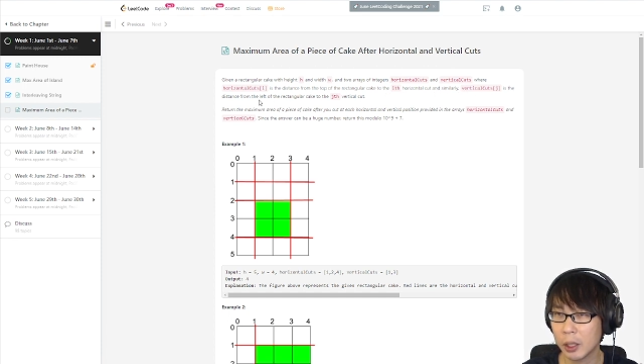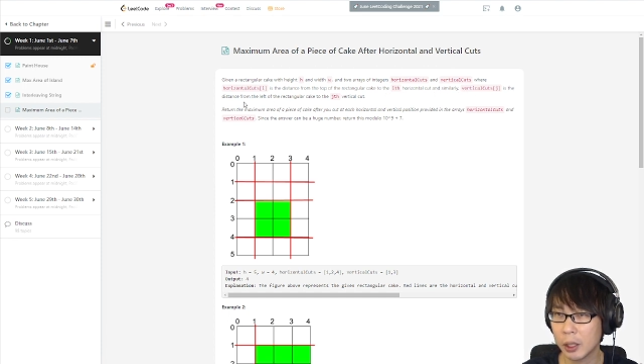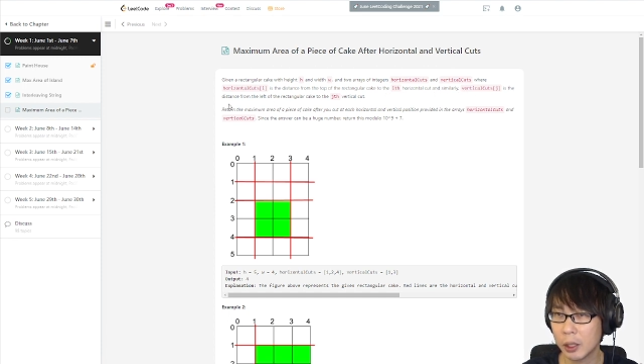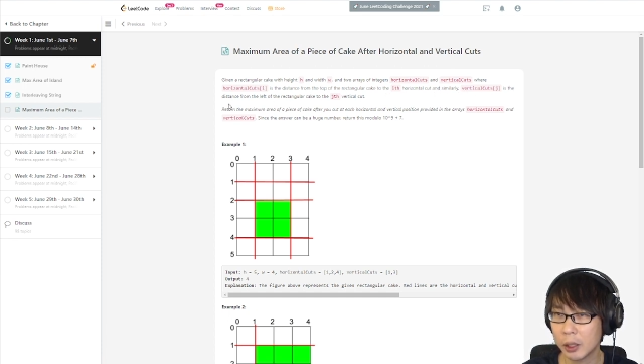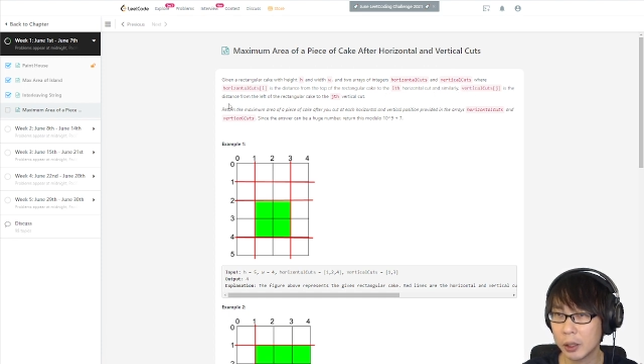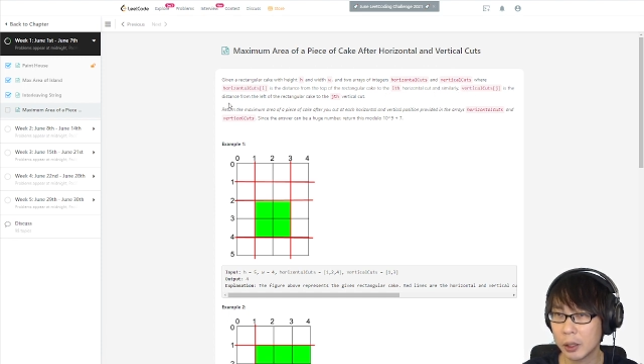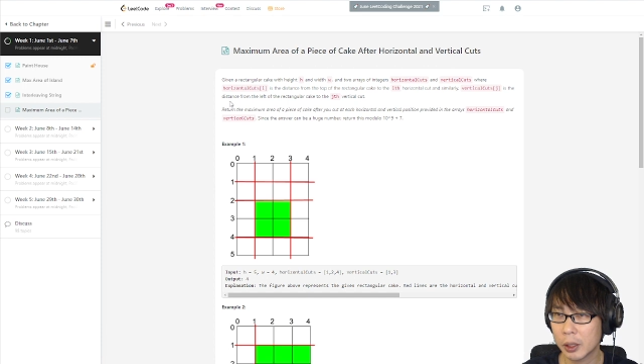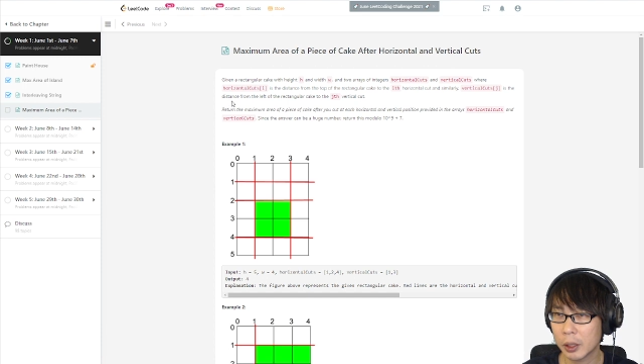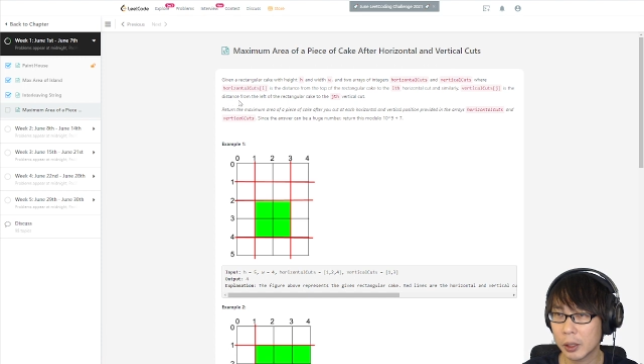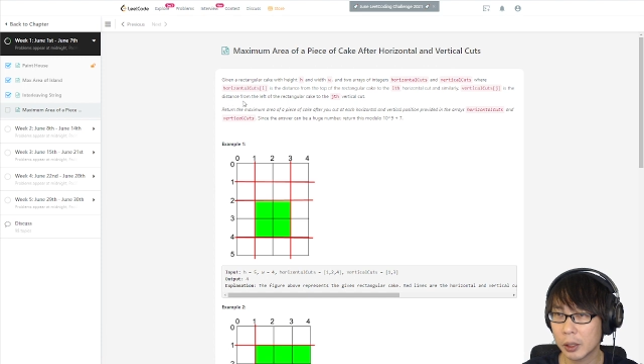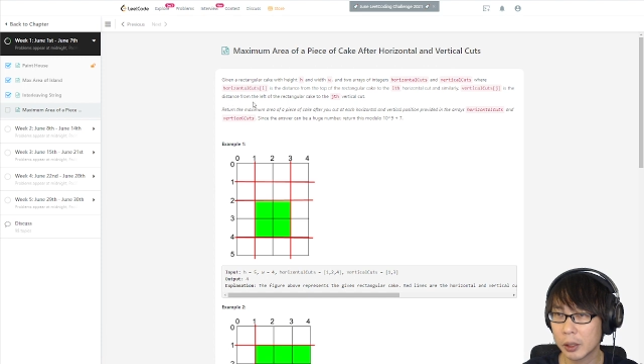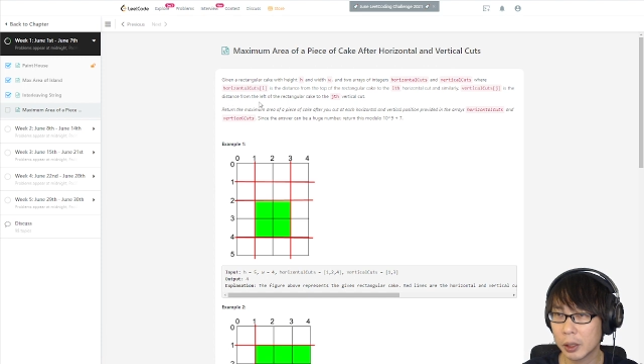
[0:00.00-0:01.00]
is the
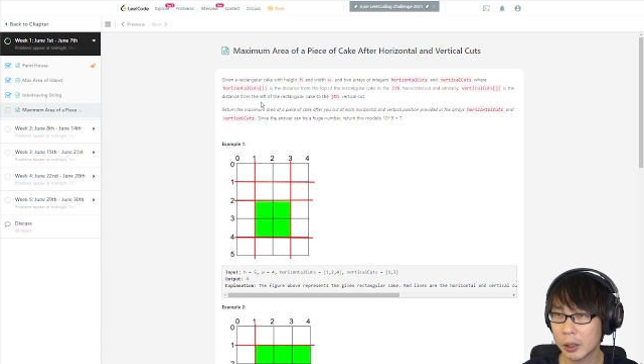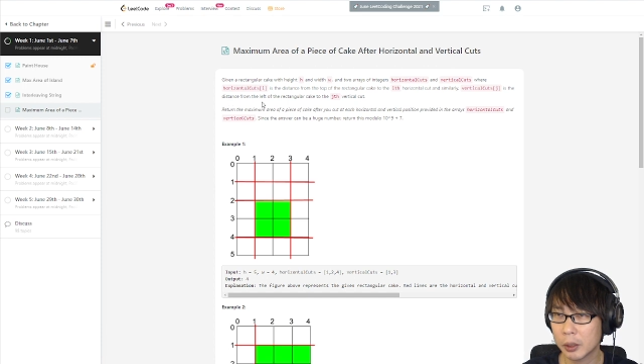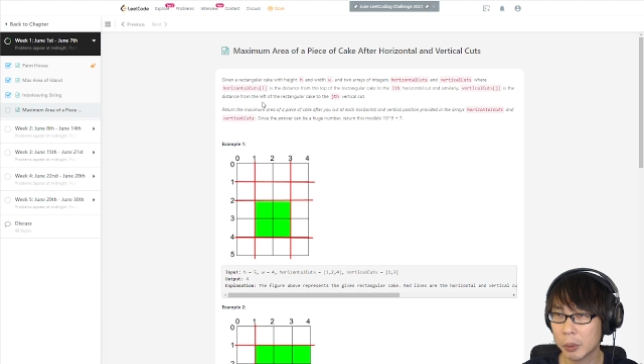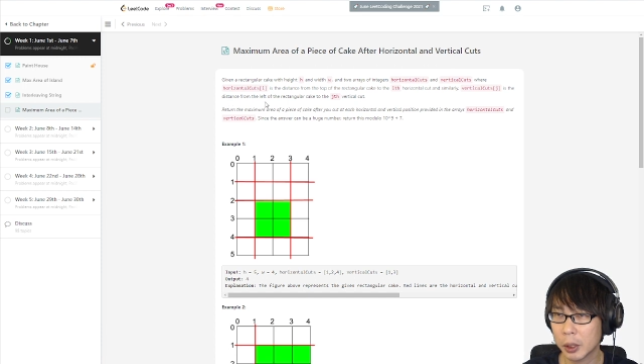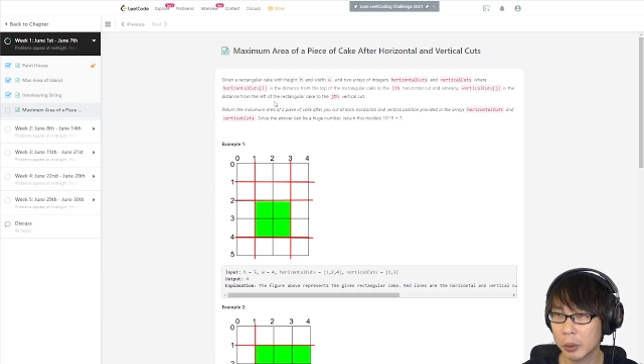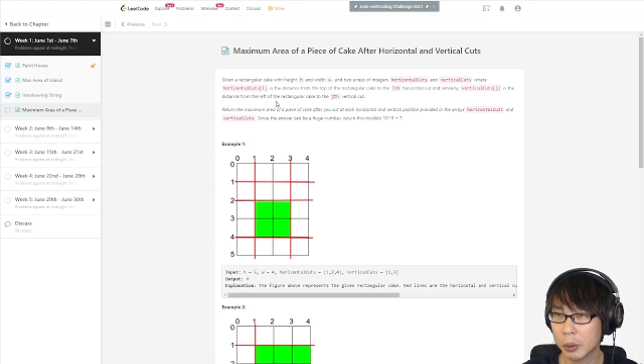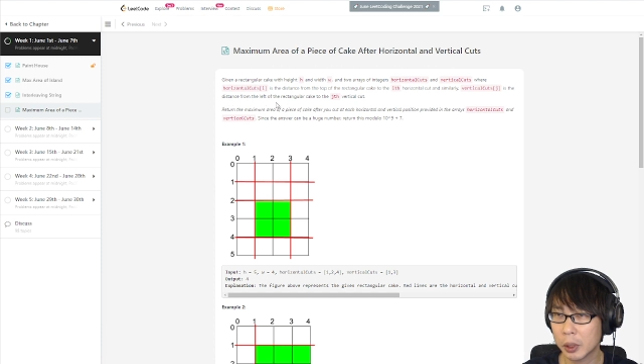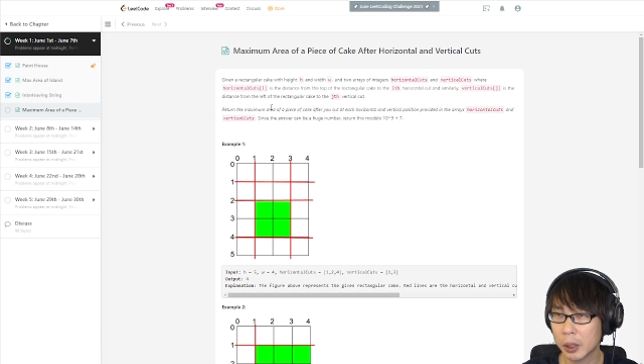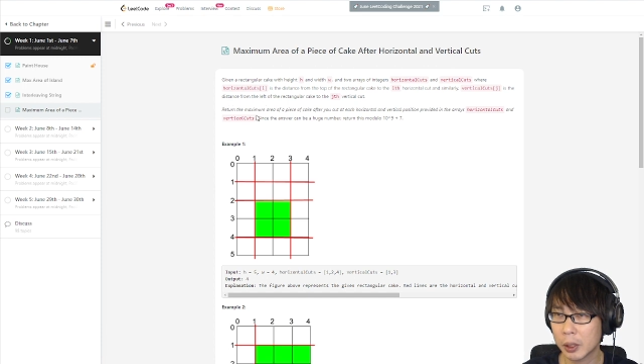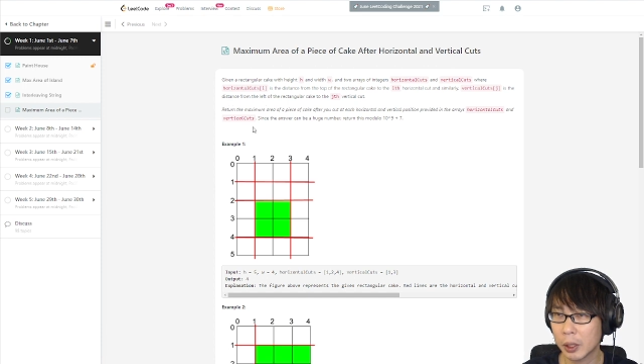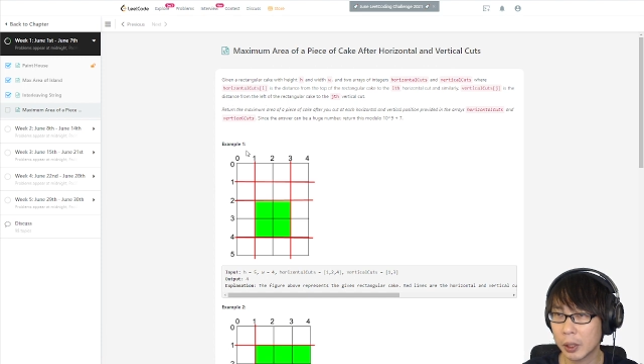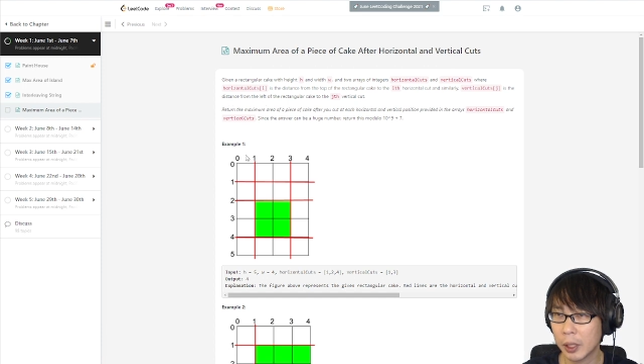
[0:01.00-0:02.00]
distance
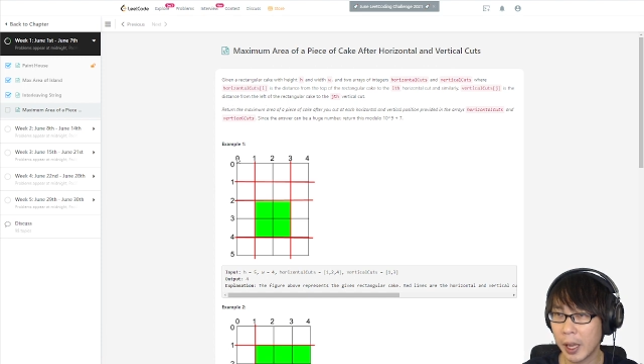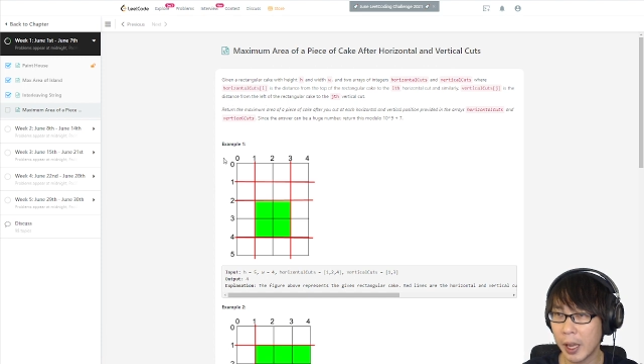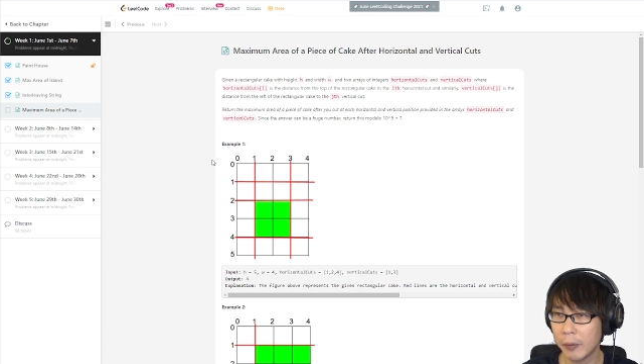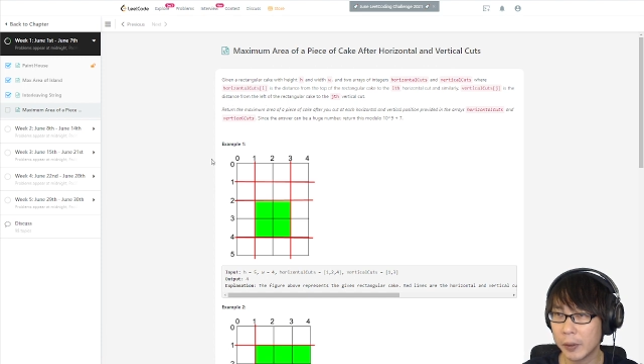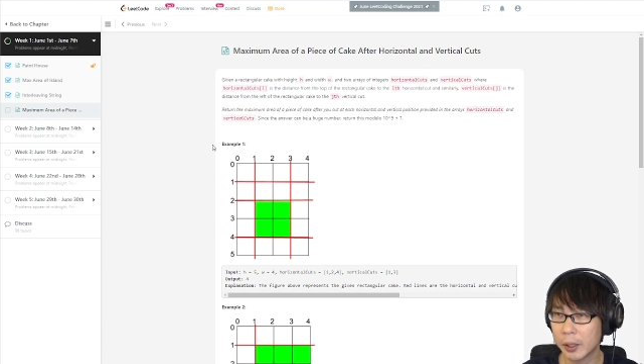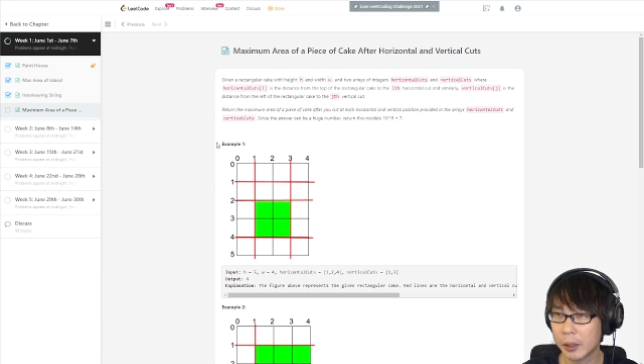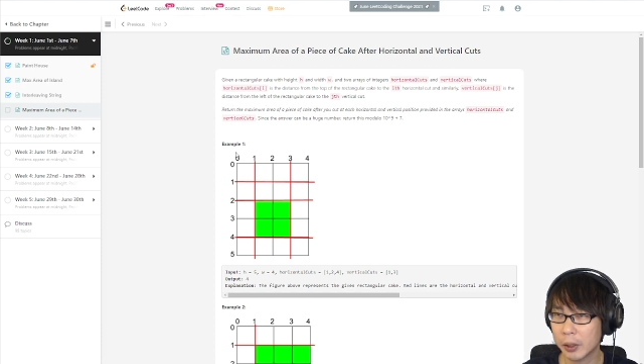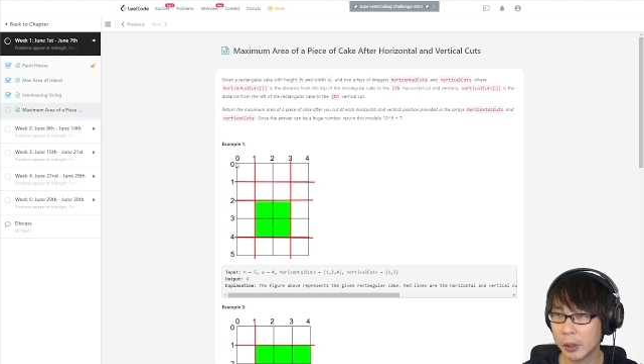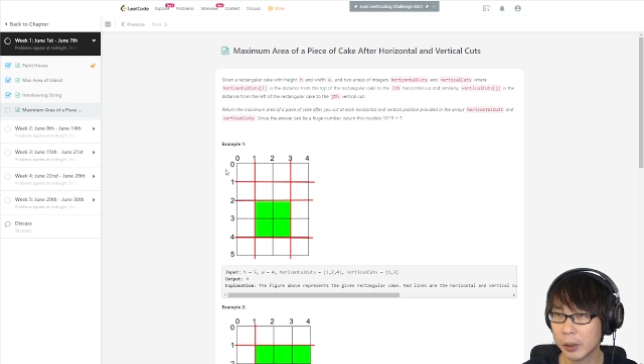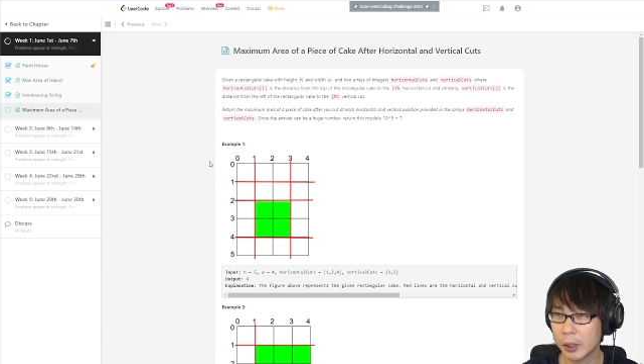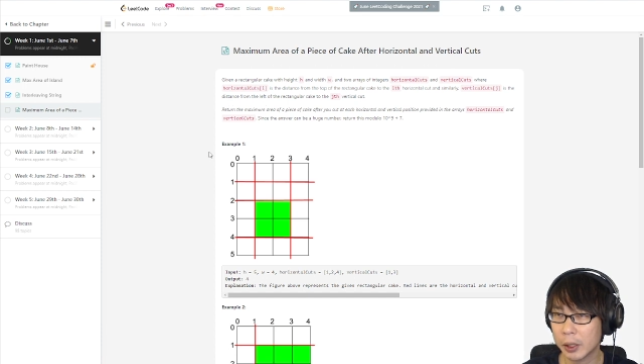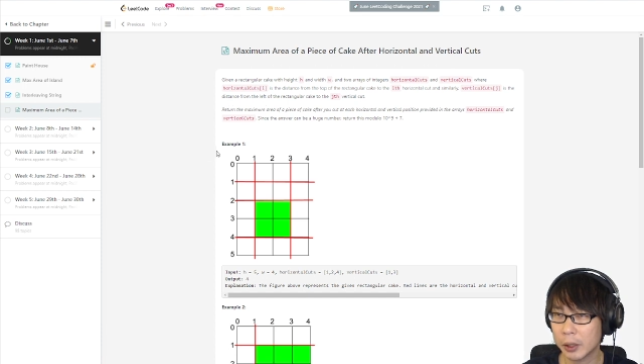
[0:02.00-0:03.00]
between the left, so
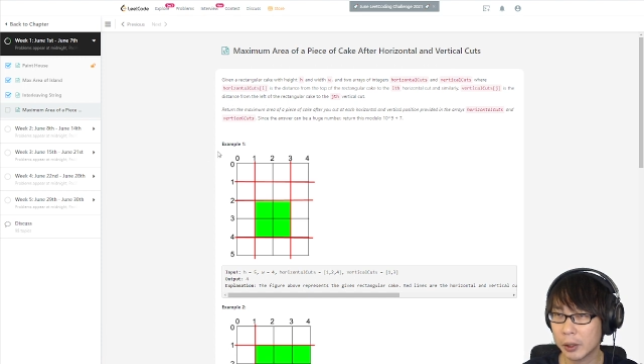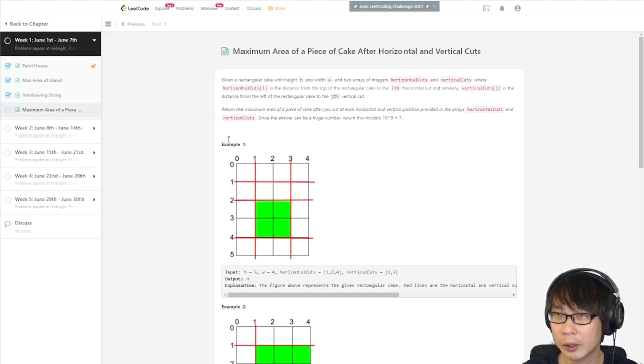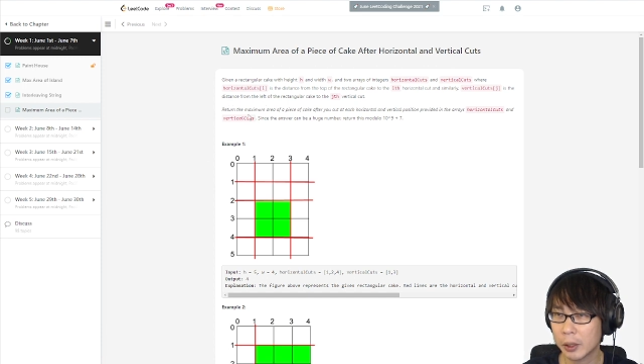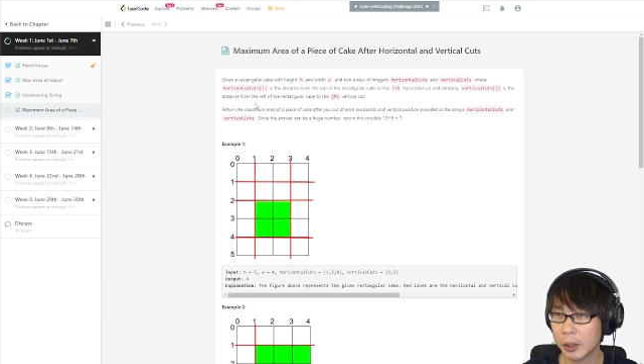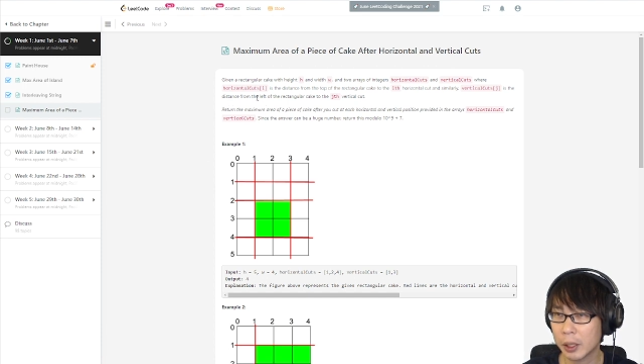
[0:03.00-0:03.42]
it's here,